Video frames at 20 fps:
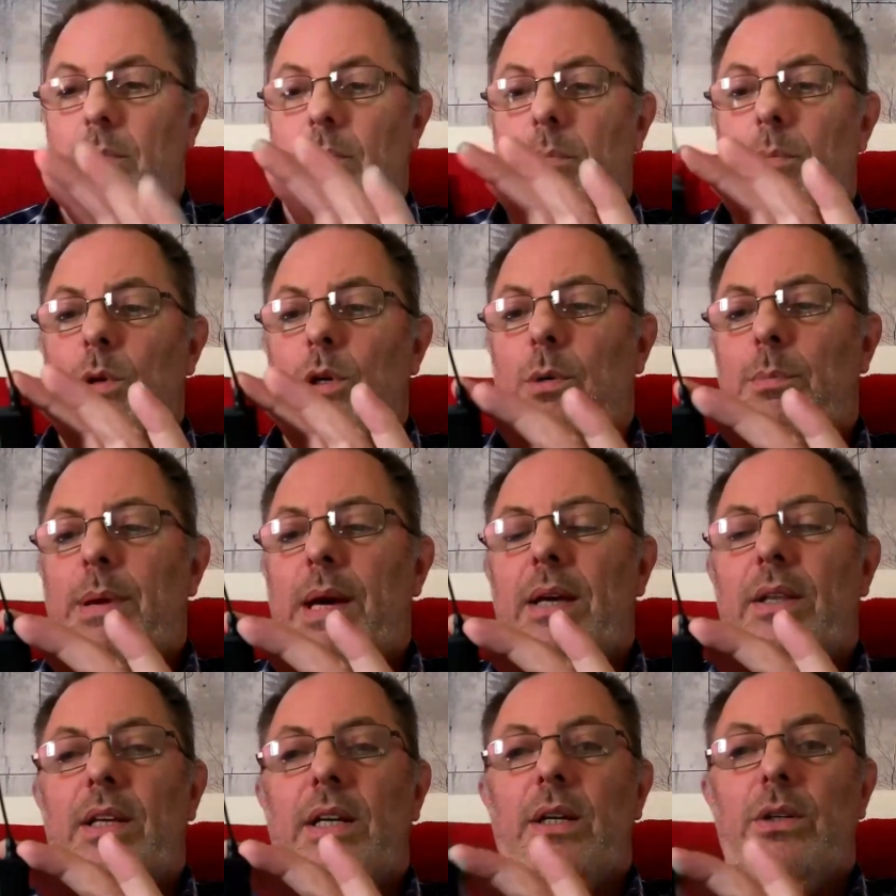Mic
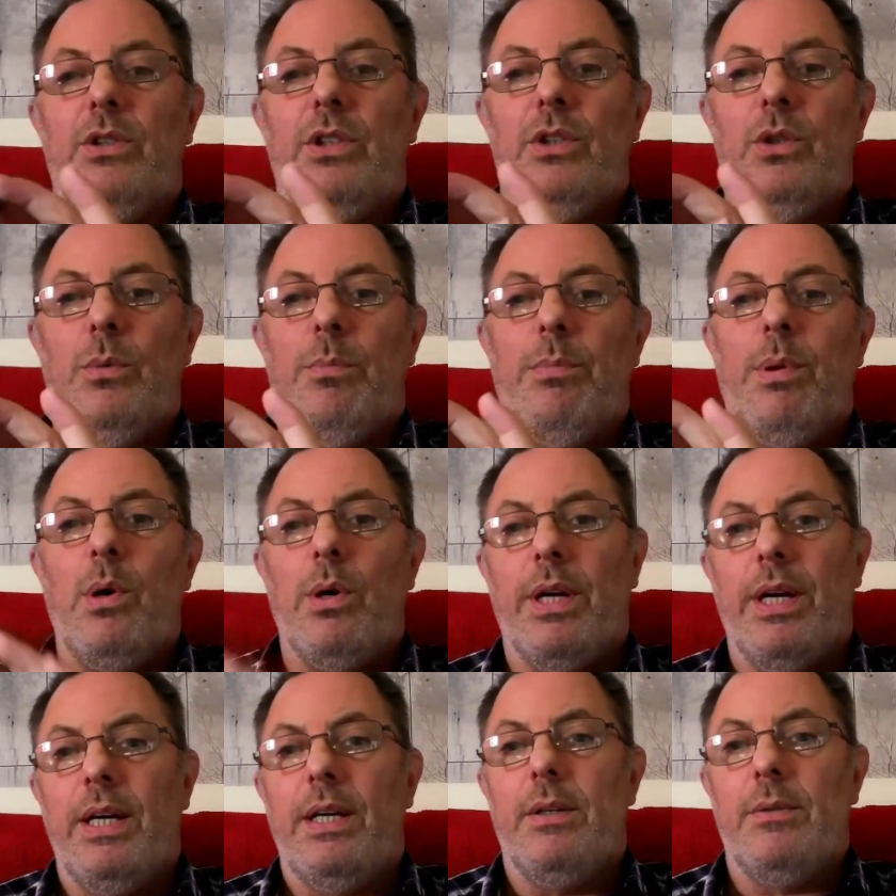pack that goes in your
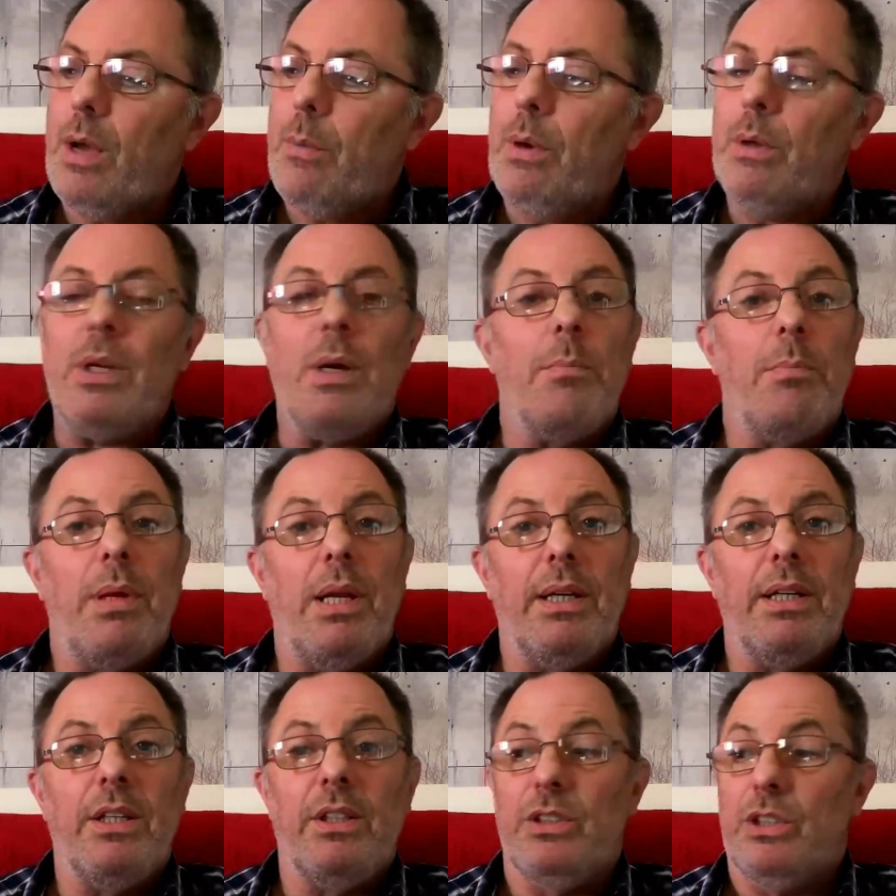pocket. I won't
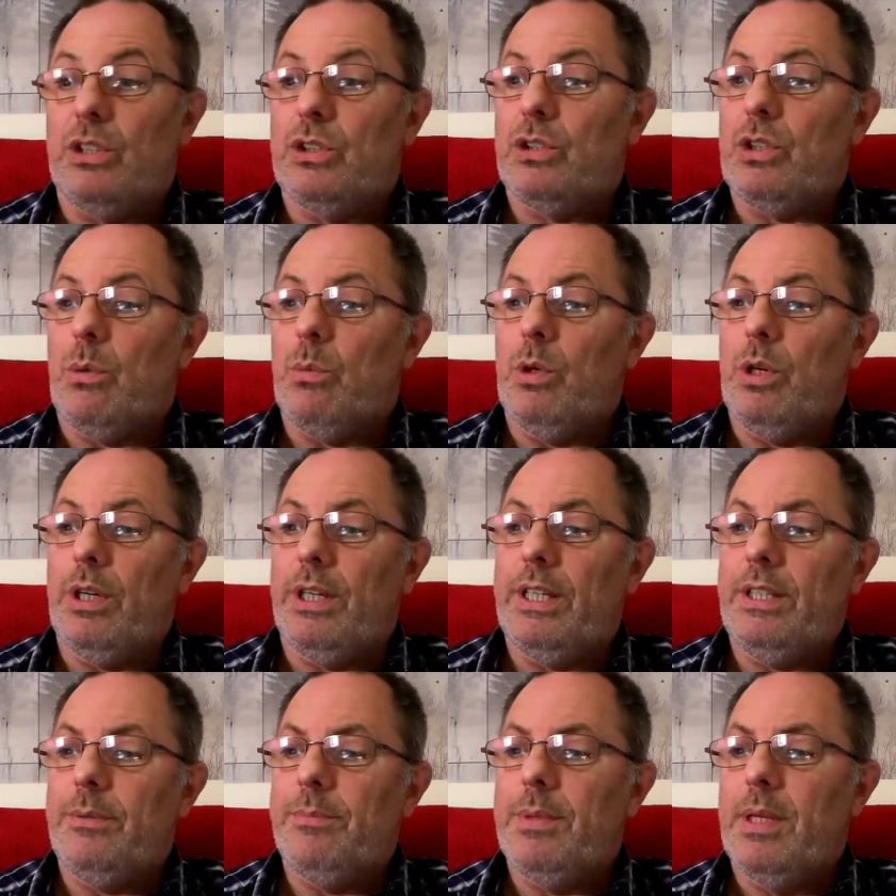unplug it because it'll stop
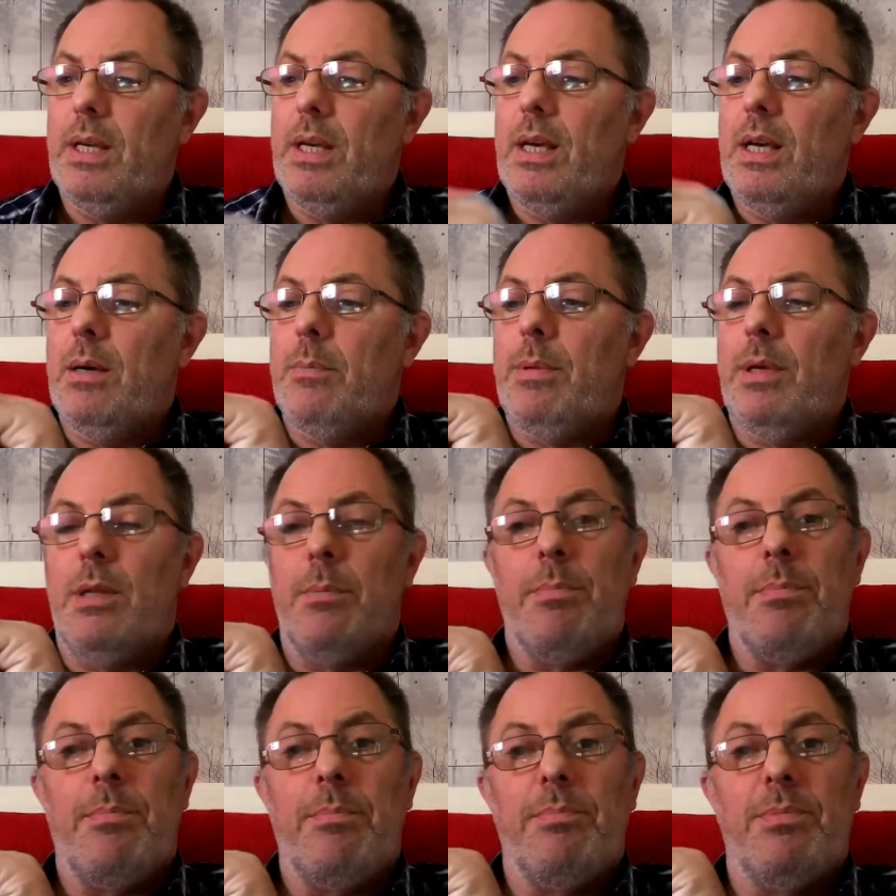working. But
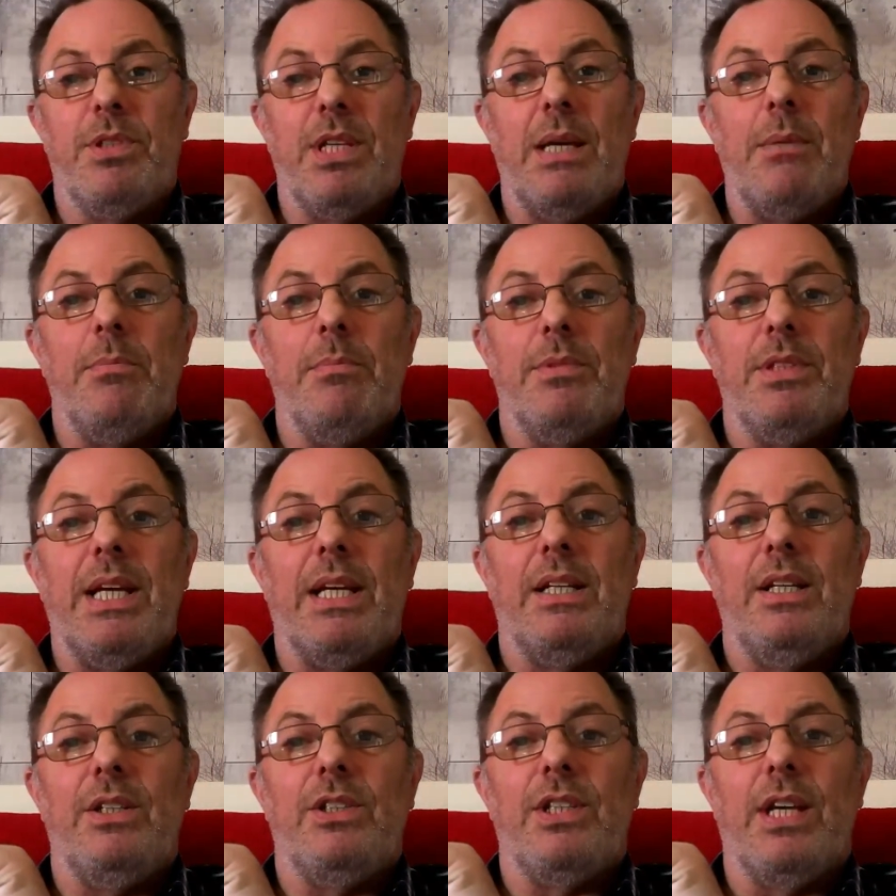the same,
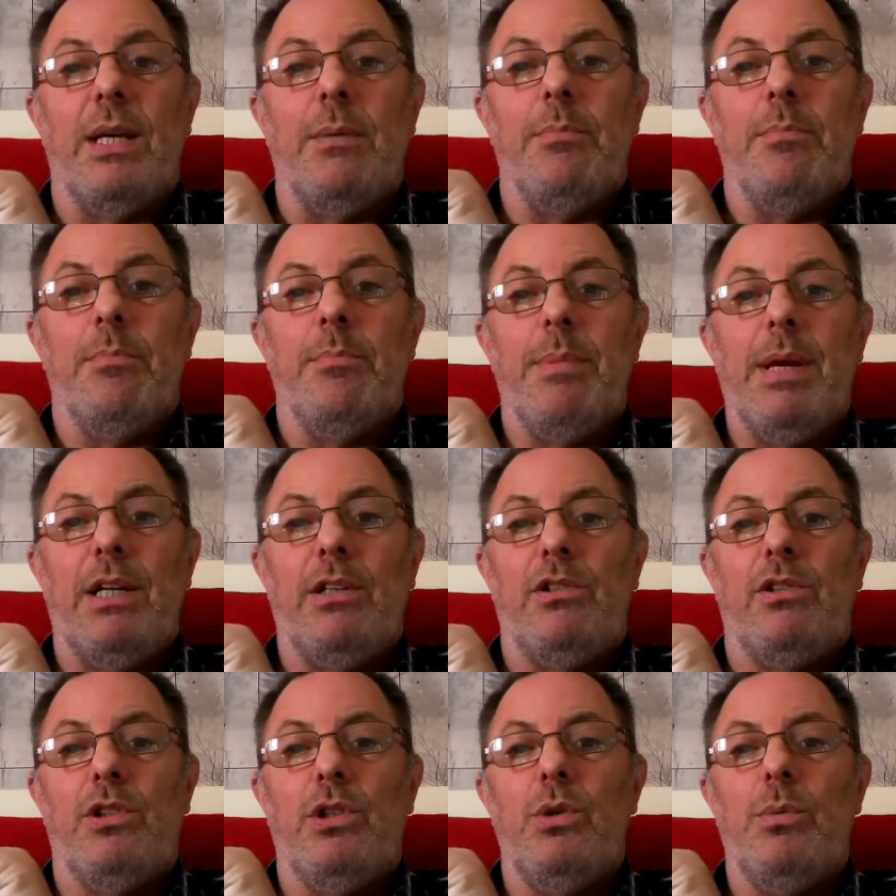exactly the same.
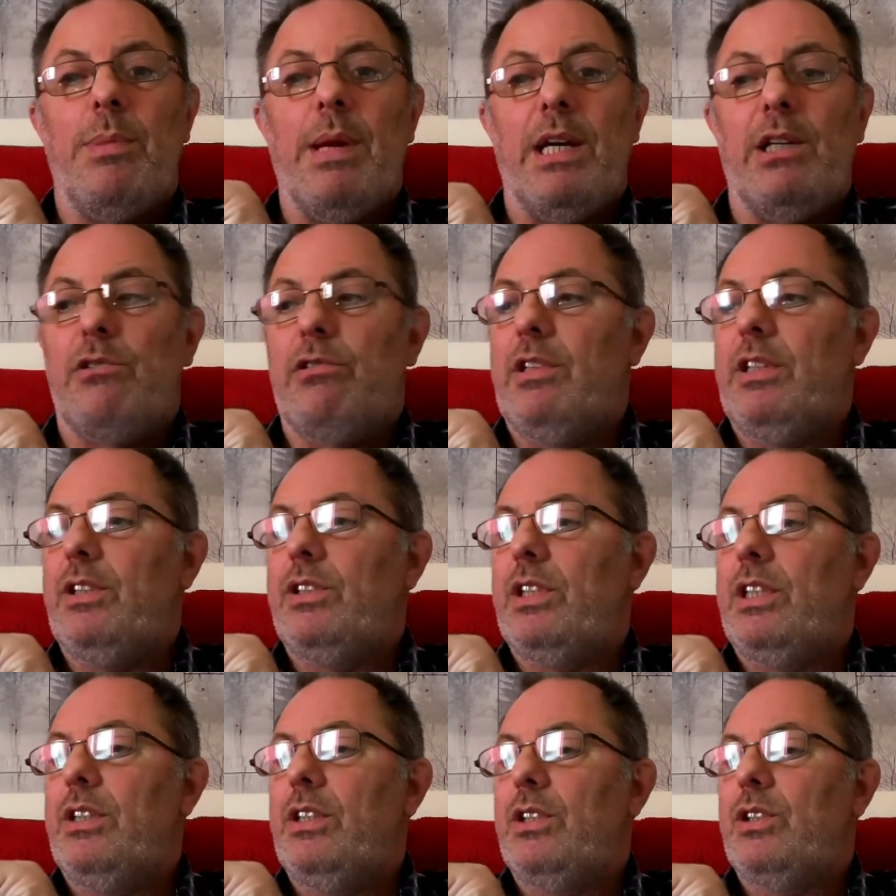2 batteries
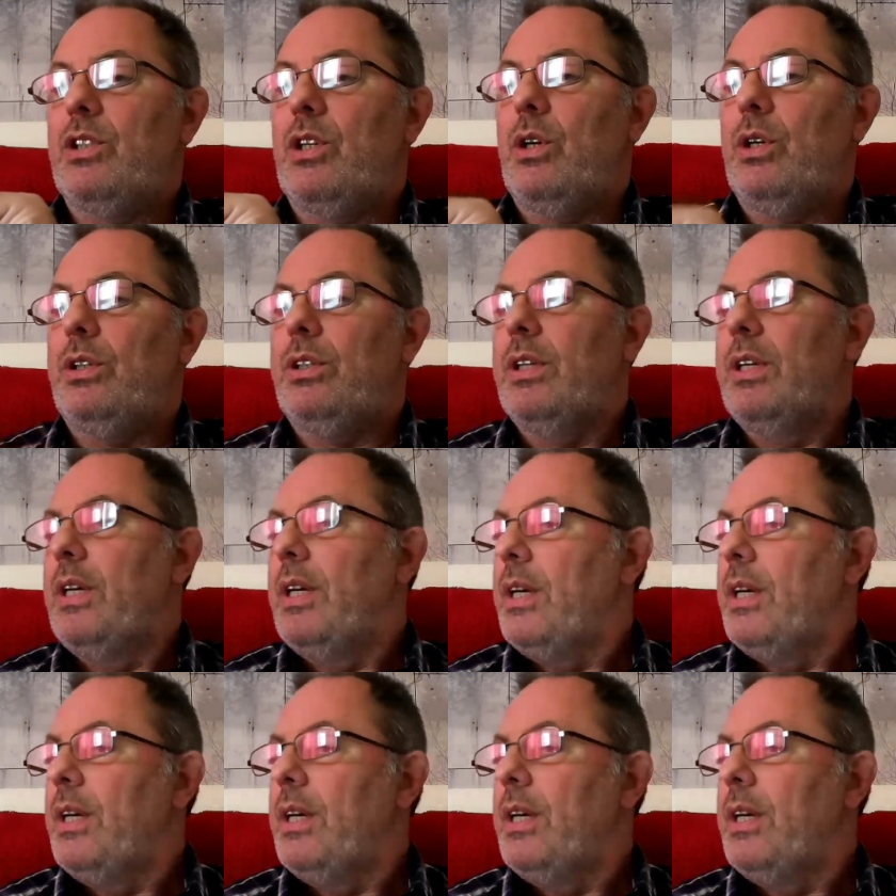in the side.